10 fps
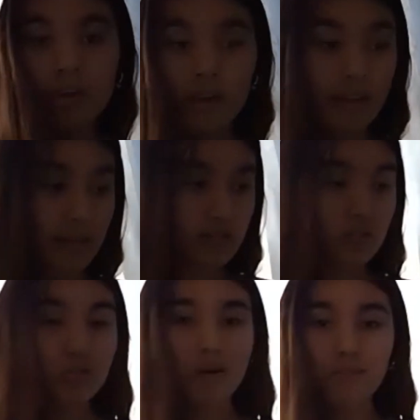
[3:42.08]
connected
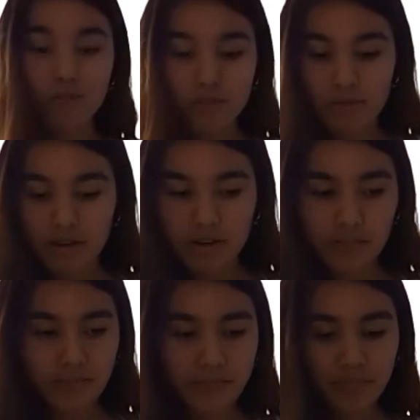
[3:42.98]
to my voltmeter.
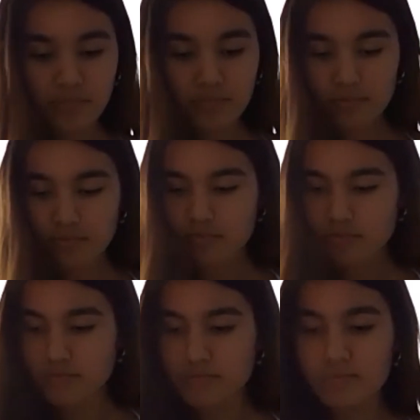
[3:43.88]

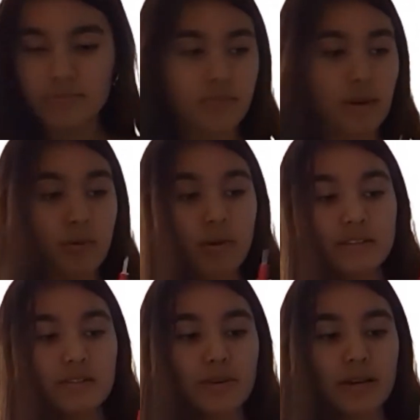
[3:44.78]
I'm going
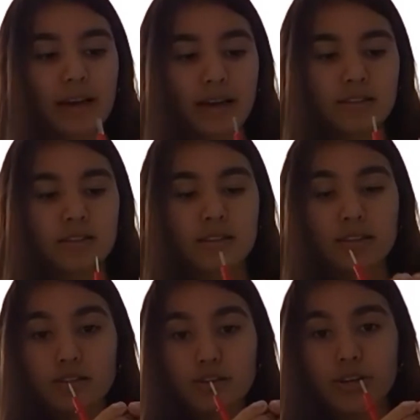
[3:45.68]
to connect
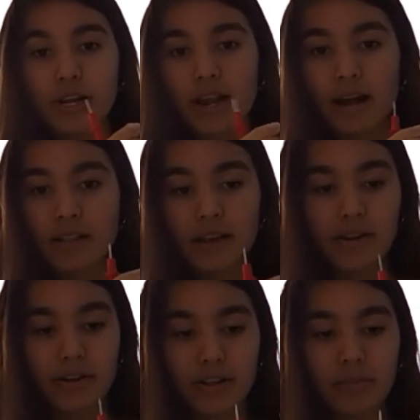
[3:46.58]
this green
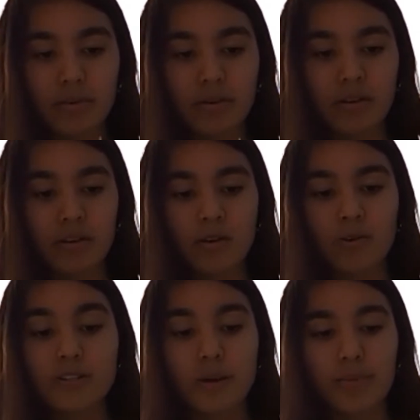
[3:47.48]
alligator clip
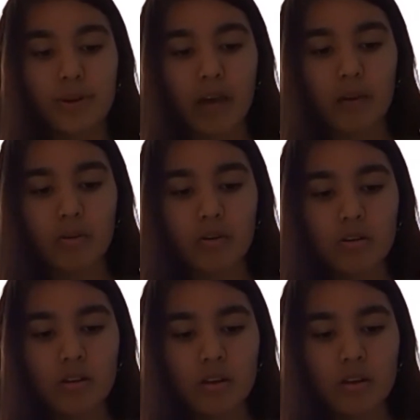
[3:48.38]
or jumper cable